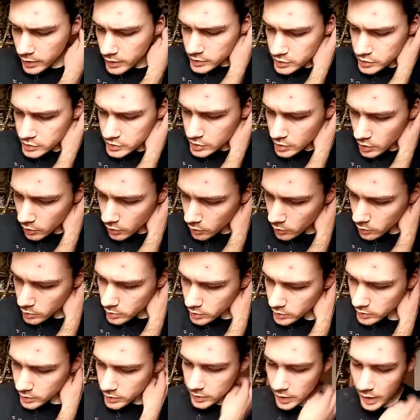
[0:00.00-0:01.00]
So,
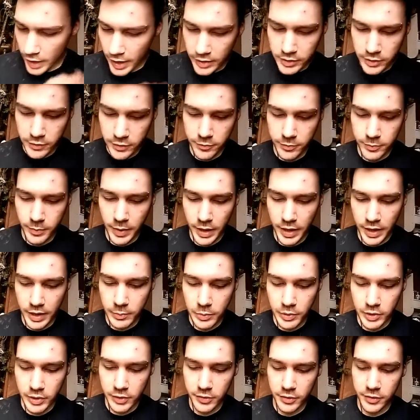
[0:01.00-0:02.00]
out of my
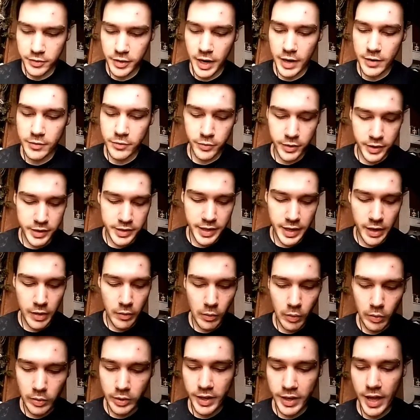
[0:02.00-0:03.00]
Book of the Craft right now,
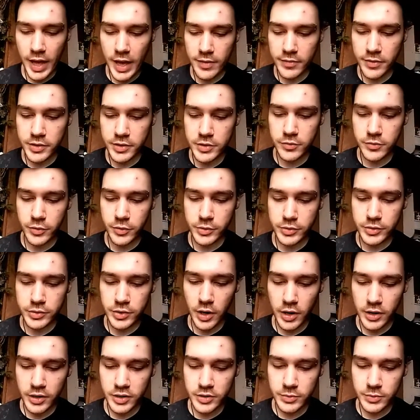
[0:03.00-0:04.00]
all I have is for
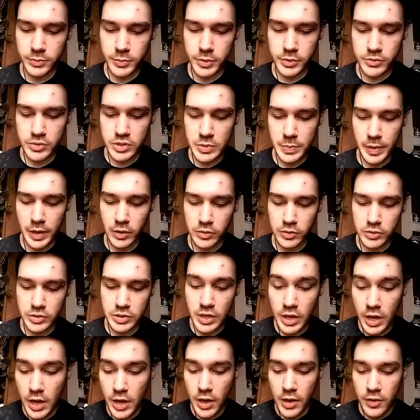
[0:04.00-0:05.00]
dark moon spells,
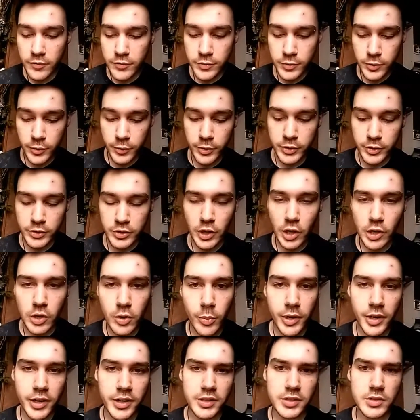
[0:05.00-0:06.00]
for dark
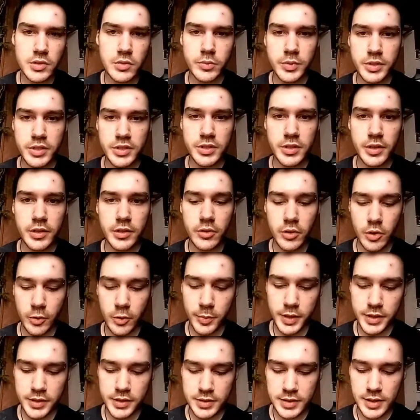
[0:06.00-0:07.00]
workings, which
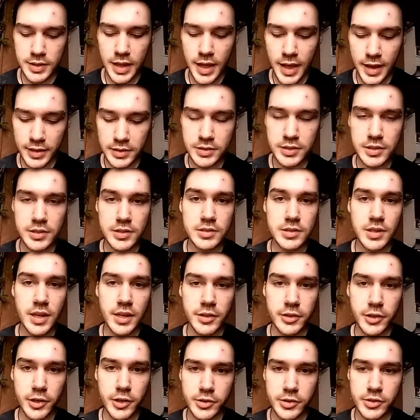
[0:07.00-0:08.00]
incorporates the hexes
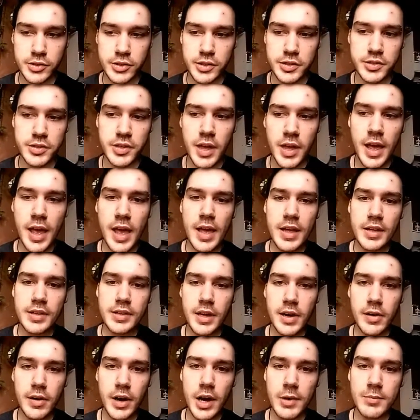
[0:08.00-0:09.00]
and curses.
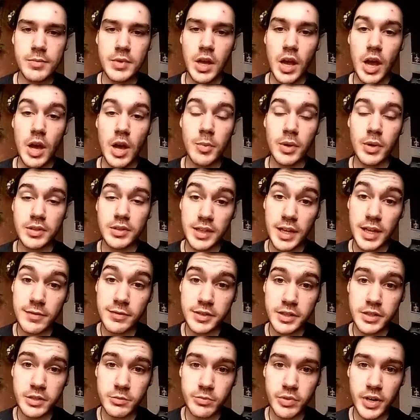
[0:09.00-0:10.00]
Now, I'm not a
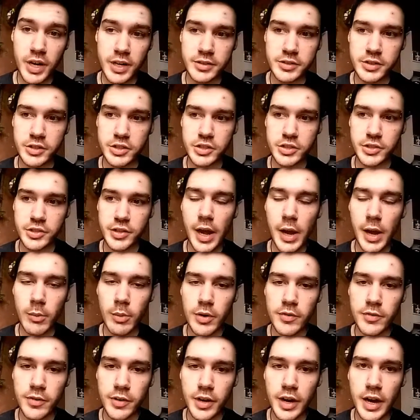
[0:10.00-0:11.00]
malevolent practitioner,
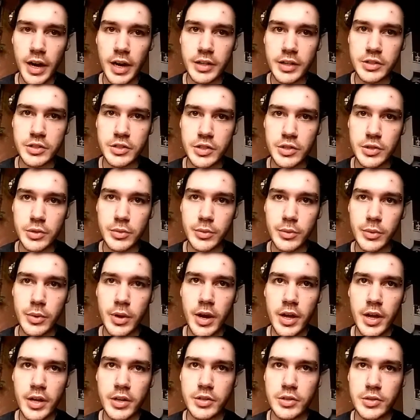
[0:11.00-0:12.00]
however, I do
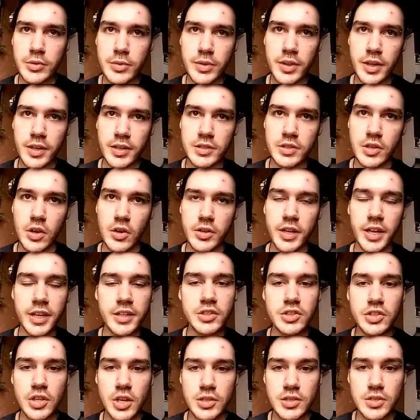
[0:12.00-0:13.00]
things on a
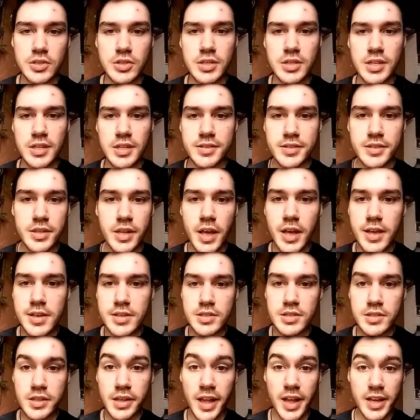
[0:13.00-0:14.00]

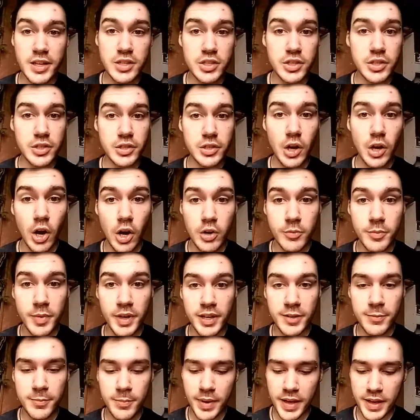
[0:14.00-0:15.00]

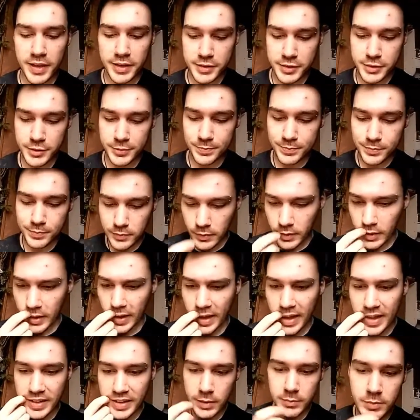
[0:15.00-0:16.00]
justice/karmic base.
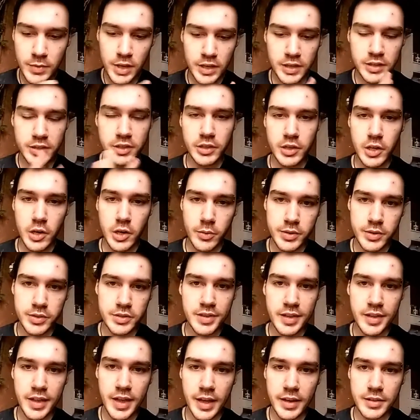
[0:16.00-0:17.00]
And not going to go
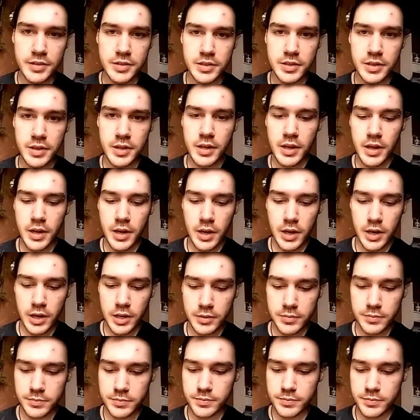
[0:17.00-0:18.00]
into that.
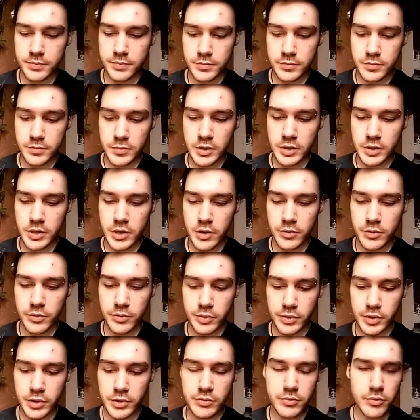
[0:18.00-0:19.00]
You know,
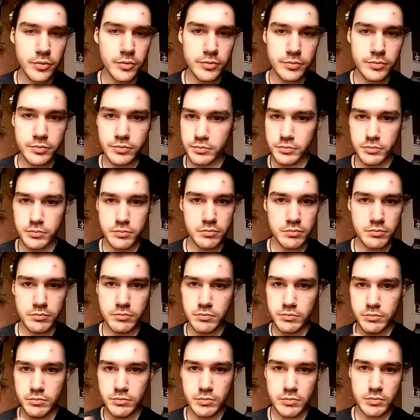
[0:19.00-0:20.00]
you
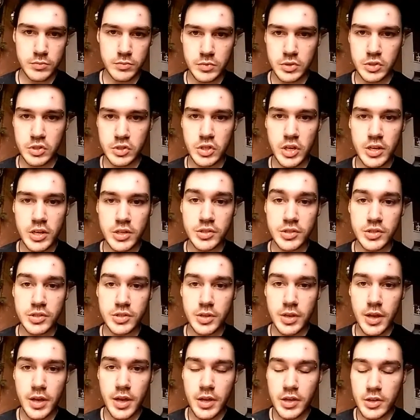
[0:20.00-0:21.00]
judge
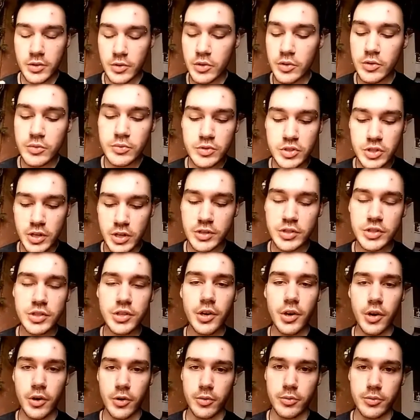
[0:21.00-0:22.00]

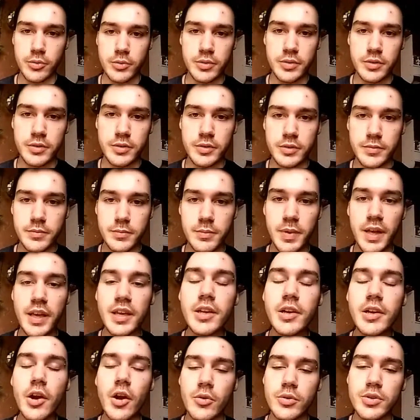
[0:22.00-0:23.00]
your own,
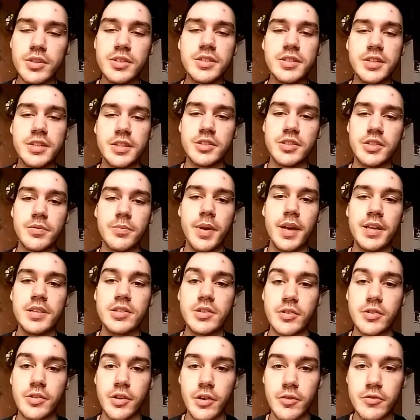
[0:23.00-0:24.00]
make your own decision
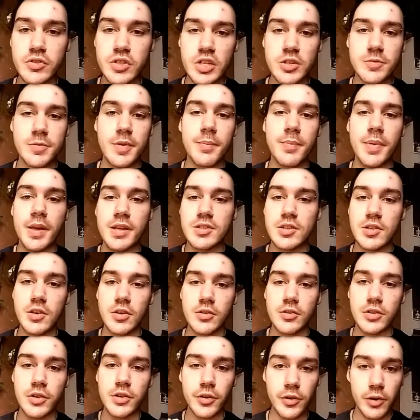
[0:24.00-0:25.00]
based on your own judgment, based
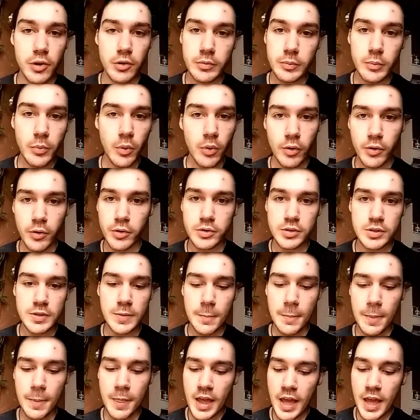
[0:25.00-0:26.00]
on your own morals.
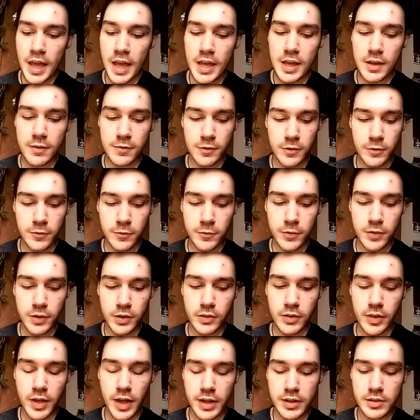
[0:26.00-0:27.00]
If you
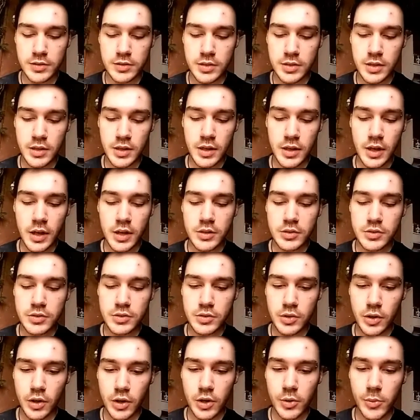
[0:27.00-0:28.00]
feel that
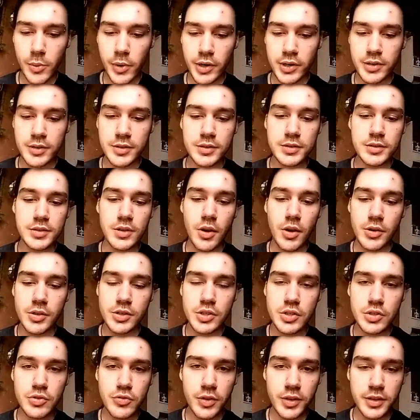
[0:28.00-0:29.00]
dark workings are
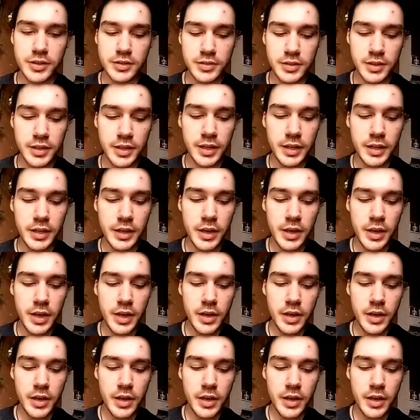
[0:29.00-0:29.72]
strictly